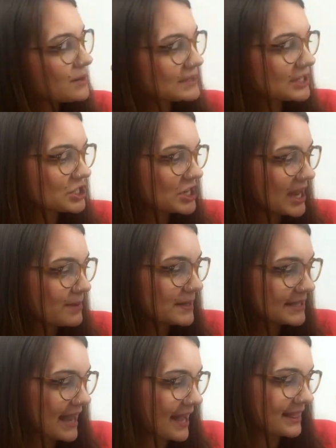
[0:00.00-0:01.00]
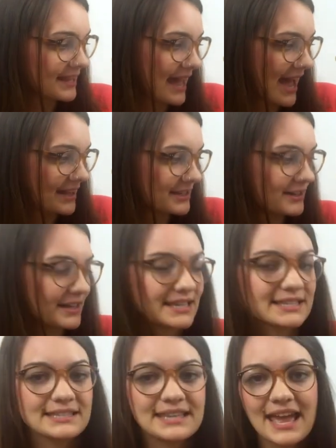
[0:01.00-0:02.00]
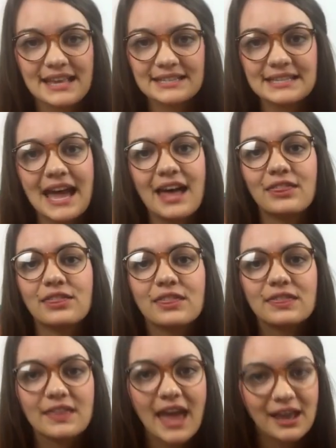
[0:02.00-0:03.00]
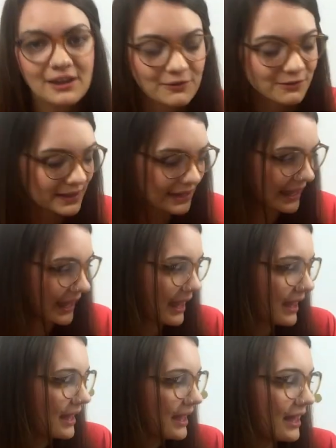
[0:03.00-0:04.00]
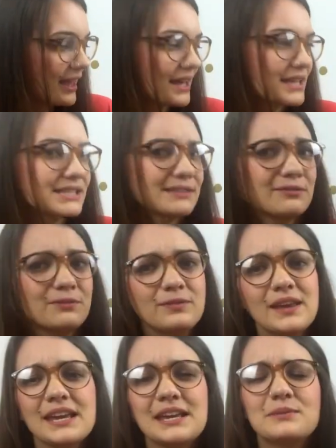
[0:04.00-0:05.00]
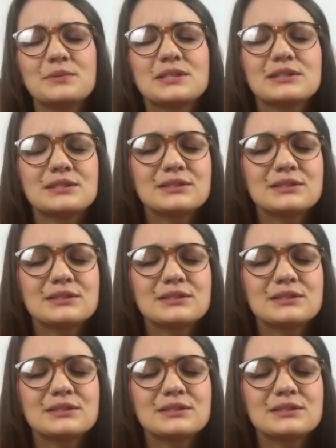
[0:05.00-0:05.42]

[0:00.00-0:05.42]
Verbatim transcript: There was a chair beside the counter and he sat down thankfully. His feet were